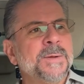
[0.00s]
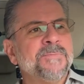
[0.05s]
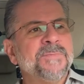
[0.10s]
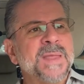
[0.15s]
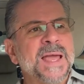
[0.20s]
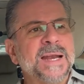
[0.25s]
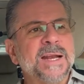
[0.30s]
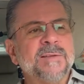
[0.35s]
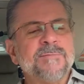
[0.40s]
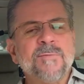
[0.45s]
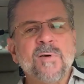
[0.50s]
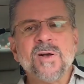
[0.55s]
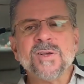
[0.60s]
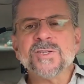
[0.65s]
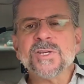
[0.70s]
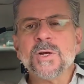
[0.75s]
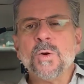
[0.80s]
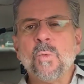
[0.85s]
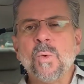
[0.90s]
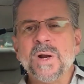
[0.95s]
and it falls
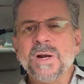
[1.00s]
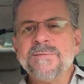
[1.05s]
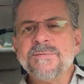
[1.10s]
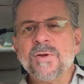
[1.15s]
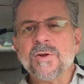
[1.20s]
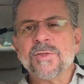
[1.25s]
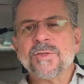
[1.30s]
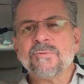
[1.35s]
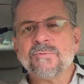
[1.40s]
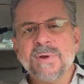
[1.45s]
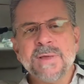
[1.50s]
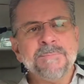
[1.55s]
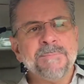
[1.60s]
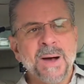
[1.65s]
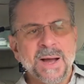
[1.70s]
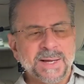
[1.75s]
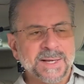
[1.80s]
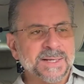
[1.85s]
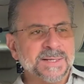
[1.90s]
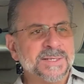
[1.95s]
into one of your 3
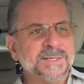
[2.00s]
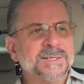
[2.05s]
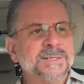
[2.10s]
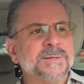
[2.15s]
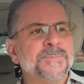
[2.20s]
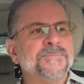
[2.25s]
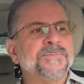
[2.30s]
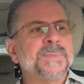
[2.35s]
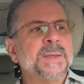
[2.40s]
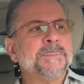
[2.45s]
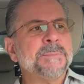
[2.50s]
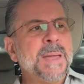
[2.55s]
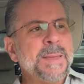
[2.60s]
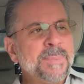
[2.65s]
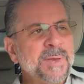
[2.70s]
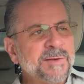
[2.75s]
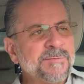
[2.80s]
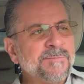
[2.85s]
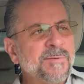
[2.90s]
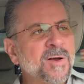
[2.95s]
buckets.
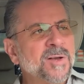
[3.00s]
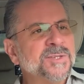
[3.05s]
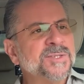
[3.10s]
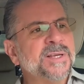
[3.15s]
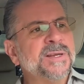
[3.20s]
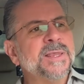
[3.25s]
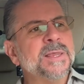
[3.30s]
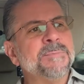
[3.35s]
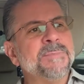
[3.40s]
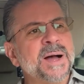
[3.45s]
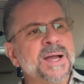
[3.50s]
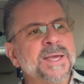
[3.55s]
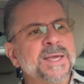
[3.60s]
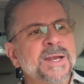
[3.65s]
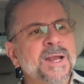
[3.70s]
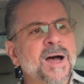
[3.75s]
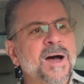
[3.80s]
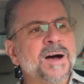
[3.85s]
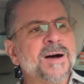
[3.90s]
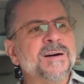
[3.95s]
Maybe it falls into the bucket
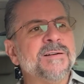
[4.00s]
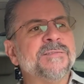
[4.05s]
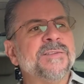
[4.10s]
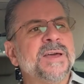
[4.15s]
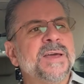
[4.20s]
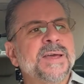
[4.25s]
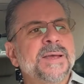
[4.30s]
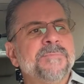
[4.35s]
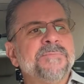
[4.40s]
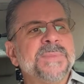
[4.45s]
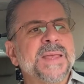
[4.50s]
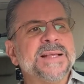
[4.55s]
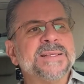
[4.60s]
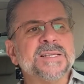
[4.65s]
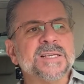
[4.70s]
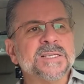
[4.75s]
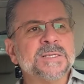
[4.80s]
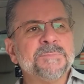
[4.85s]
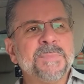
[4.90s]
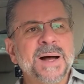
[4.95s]
of, it's
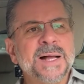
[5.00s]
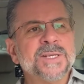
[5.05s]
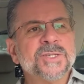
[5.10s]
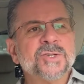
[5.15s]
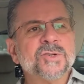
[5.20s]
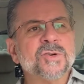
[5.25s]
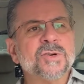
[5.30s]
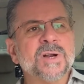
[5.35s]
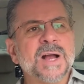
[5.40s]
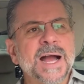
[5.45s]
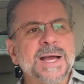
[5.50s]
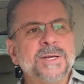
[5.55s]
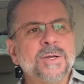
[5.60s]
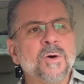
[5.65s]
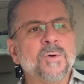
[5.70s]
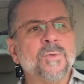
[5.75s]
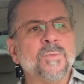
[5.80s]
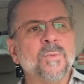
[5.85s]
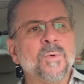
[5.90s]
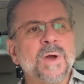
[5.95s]
a sponsor I
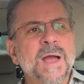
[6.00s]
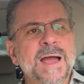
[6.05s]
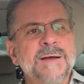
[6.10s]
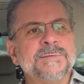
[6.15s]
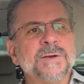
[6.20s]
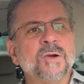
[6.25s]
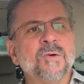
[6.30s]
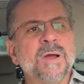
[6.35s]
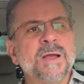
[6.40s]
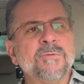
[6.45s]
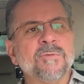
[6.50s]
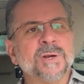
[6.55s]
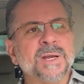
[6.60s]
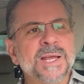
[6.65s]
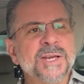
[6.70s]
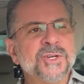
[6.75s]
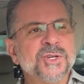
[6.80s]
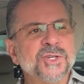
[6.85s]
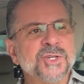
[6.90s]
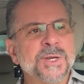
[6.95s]
don't have a great
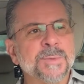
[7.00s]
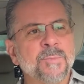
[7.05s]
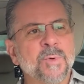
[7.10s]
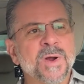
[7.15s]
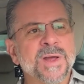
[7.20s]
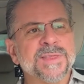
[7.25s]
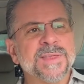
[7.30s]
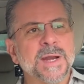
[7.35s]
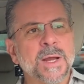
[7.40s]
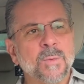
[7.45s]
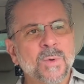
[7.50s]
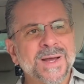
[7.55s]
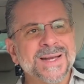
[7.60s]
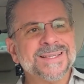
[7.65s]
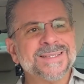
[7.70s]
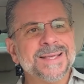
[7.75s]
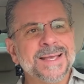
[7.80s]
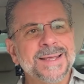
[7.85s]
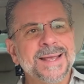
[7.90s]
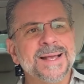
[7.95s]
relationship with and I want to
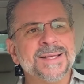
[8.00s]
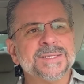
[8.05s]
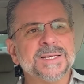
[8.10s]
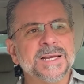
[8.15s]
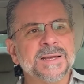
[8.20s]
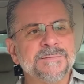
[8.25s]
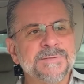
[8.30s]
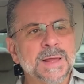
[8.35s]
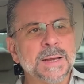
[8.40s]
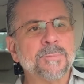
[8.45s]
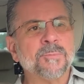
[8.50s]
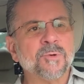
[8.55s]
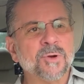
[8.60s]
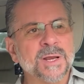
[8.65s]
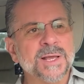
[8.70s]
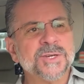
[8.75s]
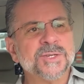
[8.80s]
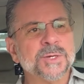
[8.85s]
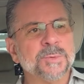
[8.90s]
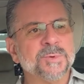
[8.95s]
say yes to develop a
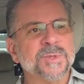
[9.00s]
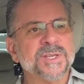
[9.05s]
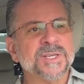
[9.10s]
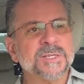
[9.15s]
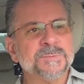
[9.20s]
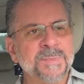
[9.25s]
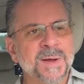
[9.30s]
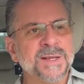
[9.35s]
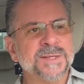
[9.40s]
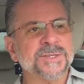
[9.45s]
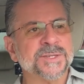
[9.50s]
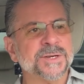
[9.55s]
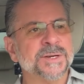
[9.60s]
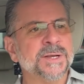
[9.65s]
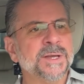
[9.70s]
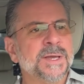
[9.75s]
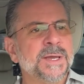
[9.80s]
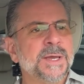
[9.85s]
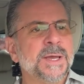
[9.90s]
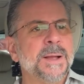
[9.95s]
relationship with this sponsor.
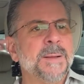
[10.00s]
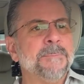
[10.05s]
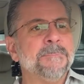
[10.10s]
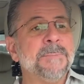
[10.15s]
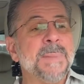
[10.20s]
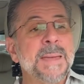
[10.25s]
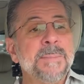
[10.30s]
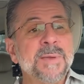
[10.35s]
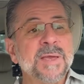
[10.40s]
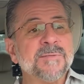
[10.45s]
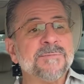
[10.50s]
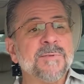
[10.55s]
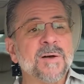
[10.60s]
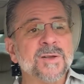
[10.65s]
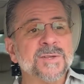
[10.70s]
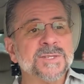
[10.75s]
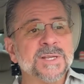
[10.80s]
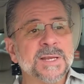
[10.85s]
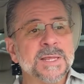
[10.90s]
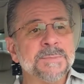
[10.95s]
Maybe it
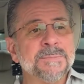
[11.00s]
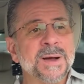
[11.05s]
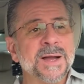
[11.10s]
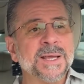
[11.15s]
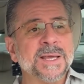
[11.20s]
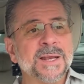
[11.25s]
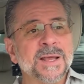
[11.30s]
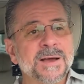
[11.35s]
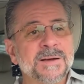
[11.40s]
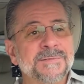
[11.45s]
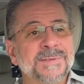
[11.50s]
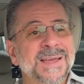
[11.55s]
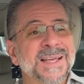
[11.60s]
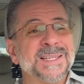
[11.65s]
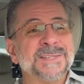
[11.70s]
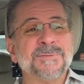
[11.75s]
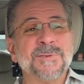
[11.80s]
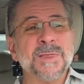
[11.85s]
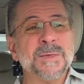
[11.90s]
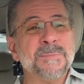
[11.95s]
falls into the bucket of,
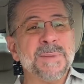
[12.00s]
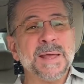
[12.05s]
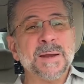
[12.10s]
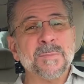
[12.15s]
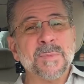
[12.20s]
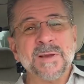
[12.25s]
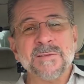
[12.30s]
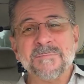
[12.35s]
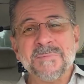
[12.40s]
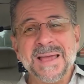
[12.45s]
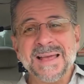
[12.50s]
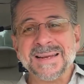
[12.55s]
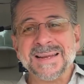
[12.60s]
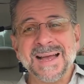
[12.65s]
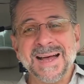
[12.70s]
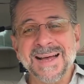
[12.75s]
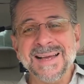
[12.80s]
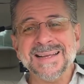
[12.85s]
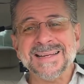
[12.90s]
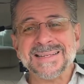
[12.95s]
it's for the betterment of
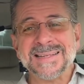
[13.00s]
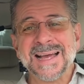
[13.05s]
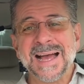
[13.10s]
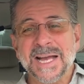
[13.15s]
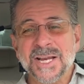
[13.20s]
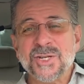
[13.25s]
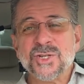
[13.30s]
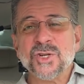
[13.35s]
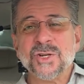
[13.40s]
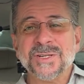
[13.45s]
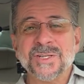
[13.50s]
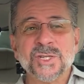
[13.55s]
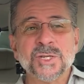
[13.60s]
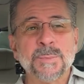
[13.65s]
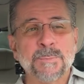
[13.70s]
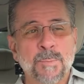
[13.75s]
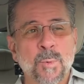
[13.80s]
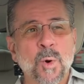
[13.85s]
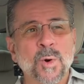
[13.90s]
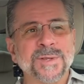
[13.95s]
mankind. I should
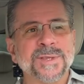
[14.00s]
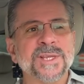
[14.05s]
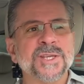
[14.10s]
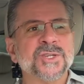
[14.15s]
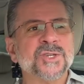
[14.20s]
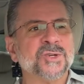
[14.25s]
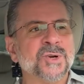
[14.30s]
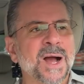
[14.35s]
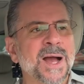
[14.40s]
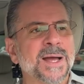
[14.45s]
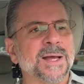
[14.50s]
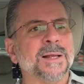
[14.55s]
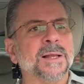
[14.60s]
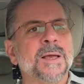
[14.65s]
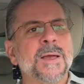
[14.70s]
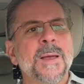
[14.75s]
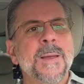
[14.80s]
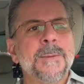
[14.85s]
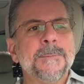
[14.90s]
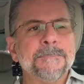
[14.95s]
support this trial.
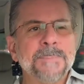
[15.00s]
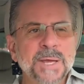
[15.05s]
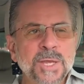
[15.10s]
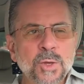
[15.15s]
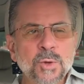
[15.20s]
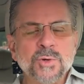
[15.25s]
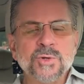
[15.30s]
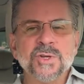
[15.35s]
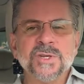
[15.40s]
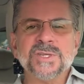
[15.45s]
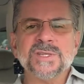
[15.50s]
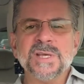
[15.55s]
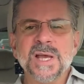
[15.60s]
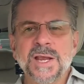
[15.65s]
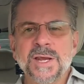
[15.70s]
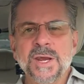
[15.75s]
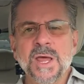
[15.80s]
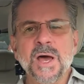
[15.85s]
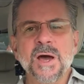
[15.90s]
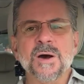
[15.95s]
But you should say
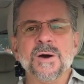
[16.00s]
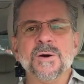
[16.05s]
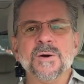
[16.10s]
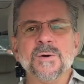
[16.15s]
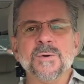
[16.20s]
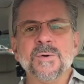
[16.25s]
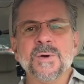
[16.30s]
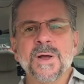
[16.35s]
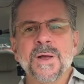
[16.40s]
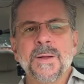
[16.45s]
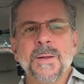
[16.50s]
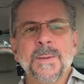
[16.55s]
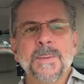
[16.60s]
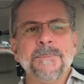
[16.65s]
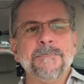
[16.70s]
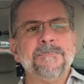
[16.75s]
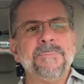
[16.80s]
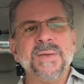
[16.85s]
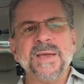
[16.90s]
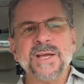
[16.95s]
no
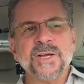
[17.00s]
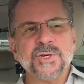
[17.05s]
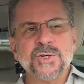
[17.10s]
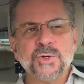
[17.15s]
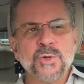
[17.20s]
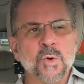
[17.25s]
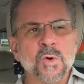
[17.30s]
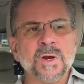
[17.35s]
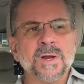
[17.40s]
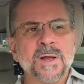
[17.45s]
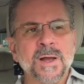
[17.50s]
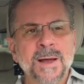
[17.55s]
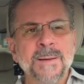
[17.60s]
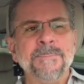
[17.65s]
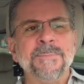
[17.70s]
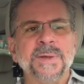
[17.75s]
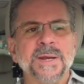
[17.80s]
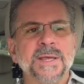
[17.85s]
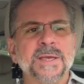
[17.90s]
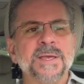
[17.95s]
because your
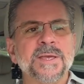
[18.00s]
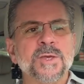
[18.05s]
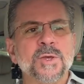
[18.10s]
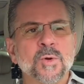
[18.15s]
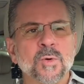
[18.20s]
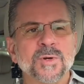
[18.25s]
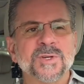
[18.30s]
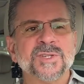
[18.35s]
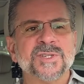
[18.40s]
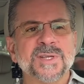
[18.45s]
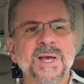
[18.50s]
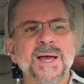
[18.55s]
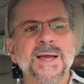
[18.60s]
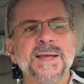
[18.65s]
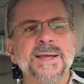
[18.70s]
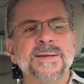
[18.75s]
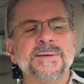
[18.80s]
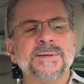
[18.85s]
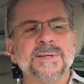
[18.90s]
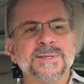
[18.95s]
company, your
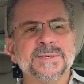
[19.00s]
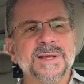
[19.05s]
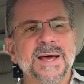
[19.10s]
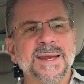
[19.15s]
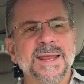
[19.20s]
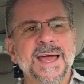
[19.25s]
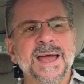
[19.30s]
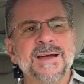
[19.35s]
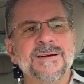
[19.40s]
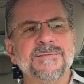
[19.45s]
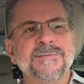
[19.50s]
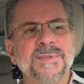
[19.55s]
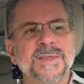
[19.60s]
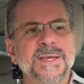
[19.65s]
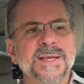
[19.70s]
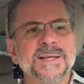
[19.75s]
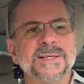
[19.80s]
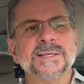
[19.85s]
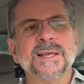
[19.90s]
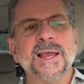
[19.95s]
site, does not have
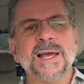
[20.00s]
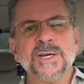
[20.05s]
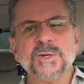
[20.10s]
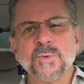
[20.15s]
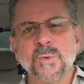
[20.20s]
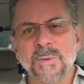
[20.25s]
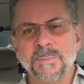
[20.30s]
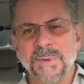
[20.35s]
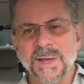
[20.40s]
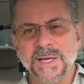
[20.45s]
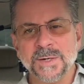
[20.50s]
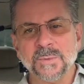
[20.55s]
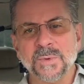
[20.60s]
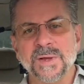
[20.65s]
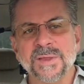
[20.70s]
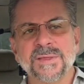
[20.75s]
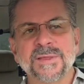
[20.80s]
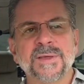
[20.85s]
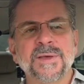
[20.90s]
the intellectual bandwidth,